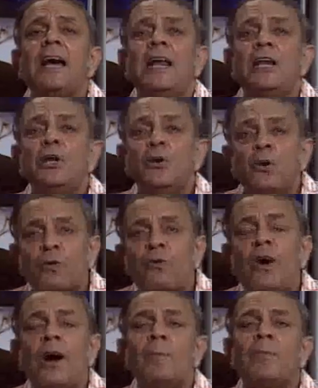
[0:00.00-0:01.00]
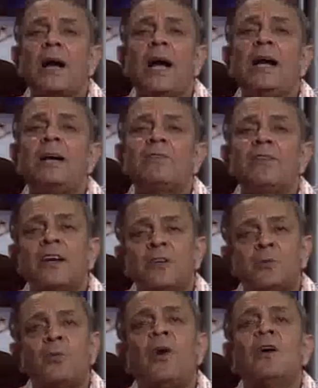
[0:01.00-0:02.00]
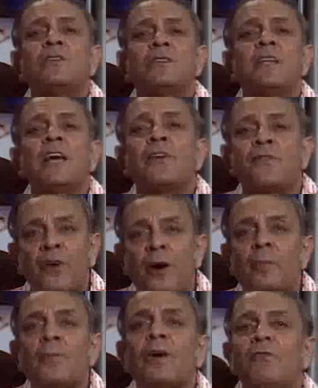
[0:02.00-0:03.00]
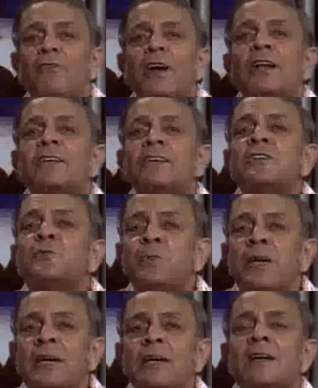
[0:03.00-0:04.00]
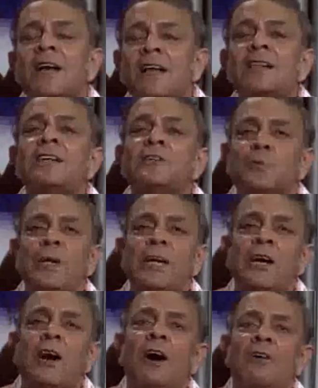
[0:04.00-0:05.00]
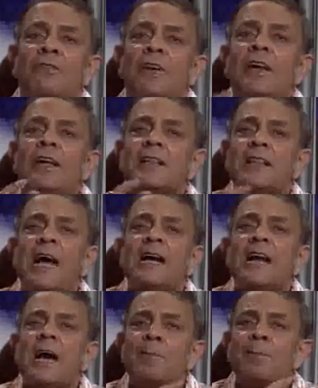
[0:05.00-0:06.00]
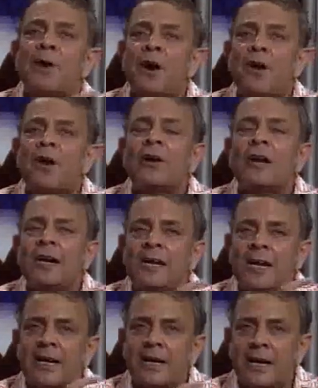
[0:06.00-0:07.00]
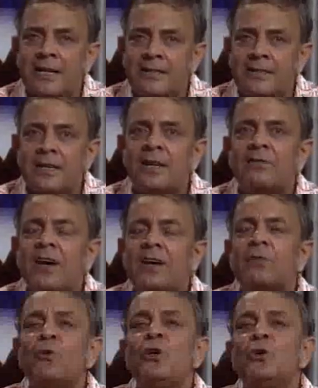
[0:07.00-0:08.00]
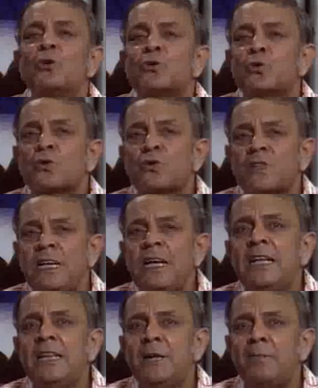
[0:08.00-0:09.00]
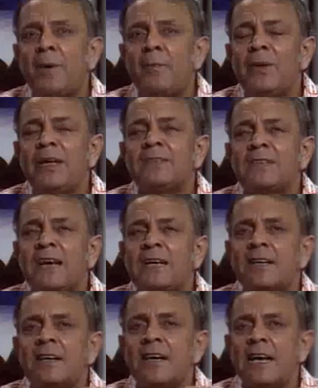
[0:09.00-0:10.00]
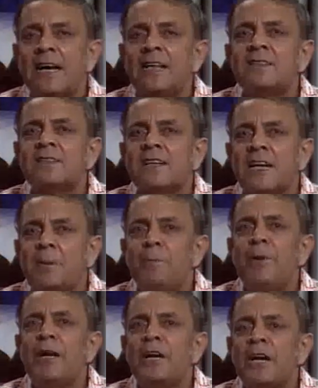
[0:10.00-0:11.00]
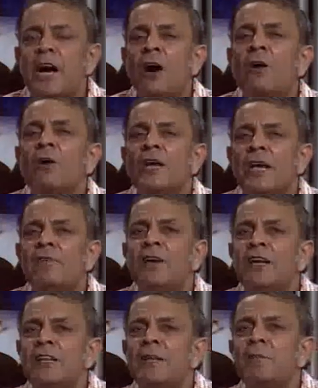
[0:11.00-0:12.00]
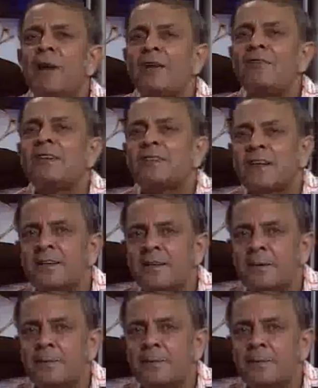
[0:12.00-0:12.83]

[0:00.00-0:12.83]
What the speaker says: a lukewarm kind of the response therefrom, what does it speak? Does it speak of that our bureaucratic culture, what we used to see in the public sector, is creeping now even in the private sector?